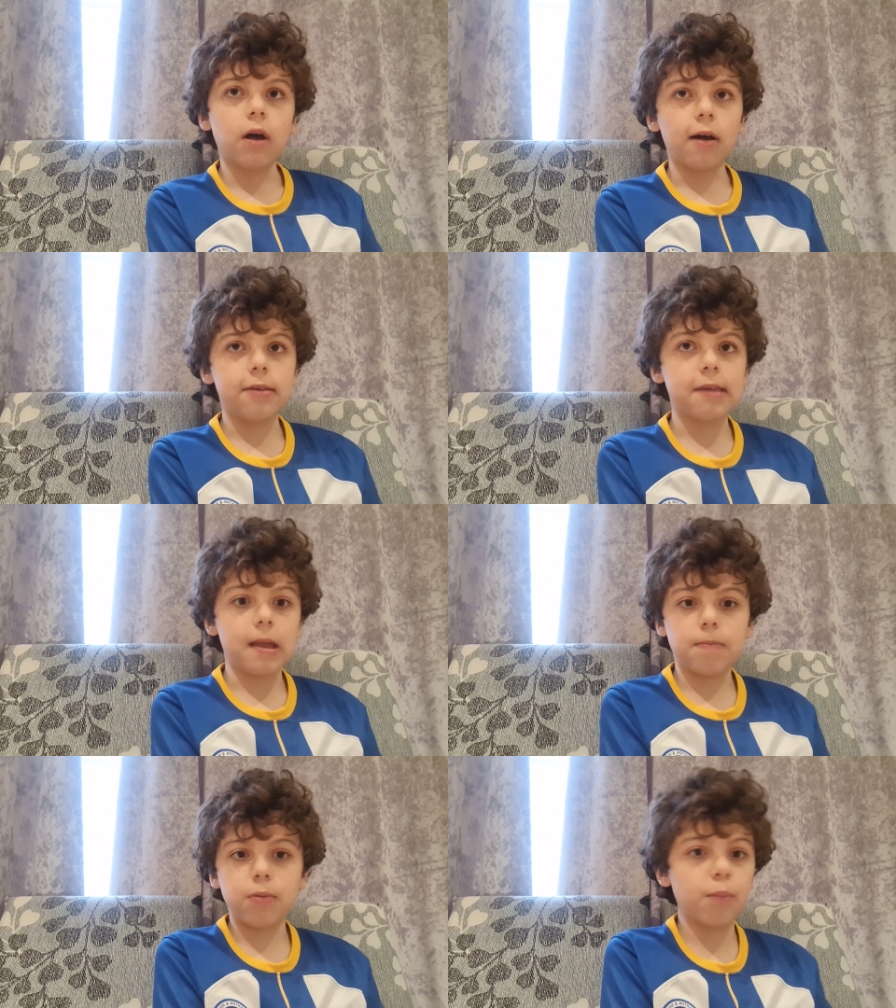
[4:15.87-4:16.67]
I
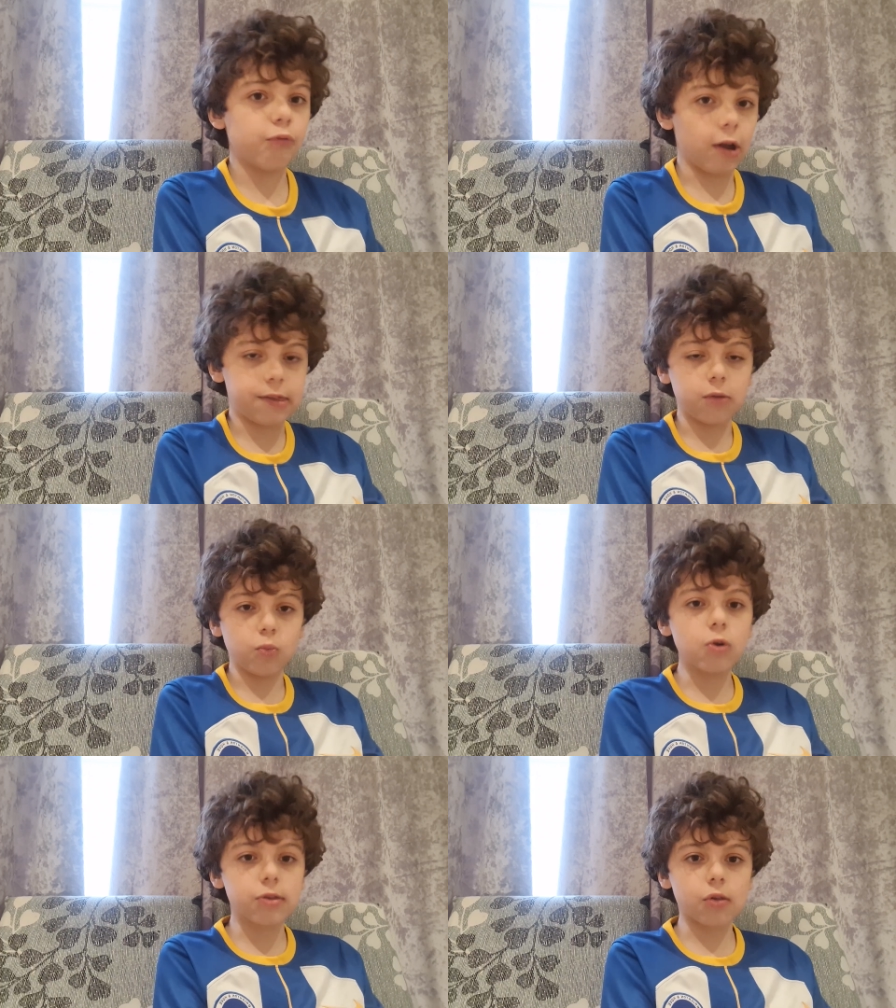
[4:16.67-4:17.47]
said, but
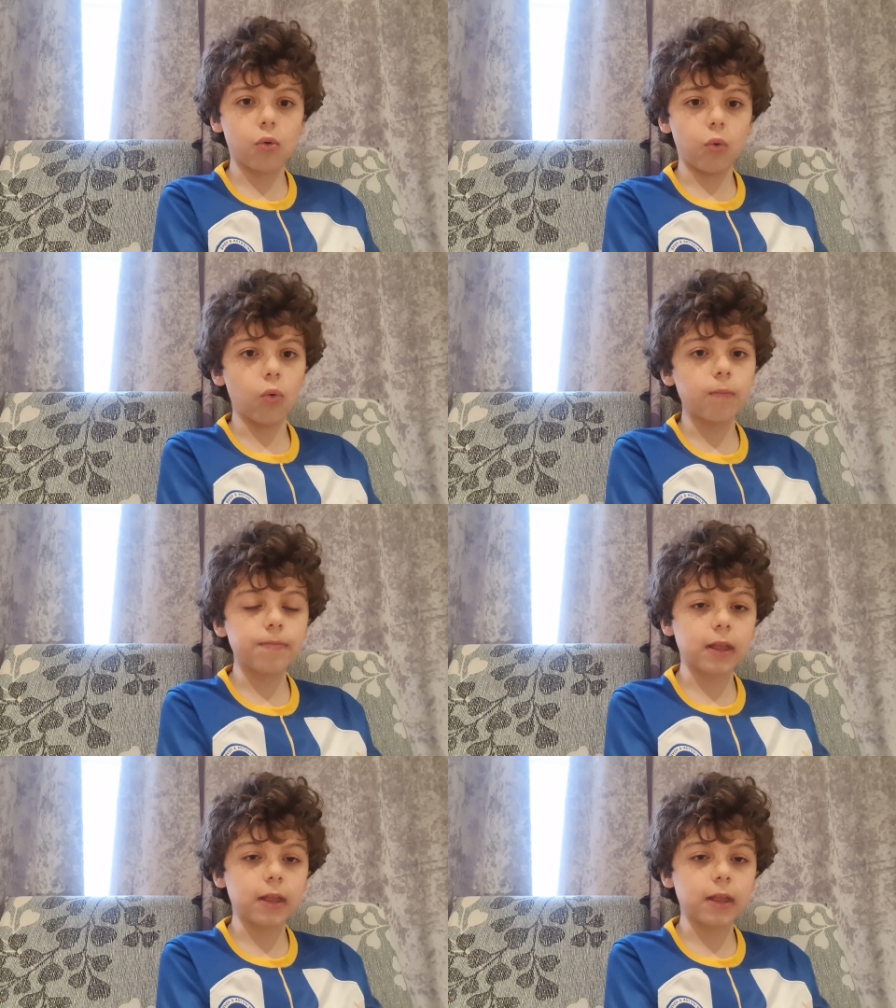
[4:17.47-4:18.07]
Brighton would score,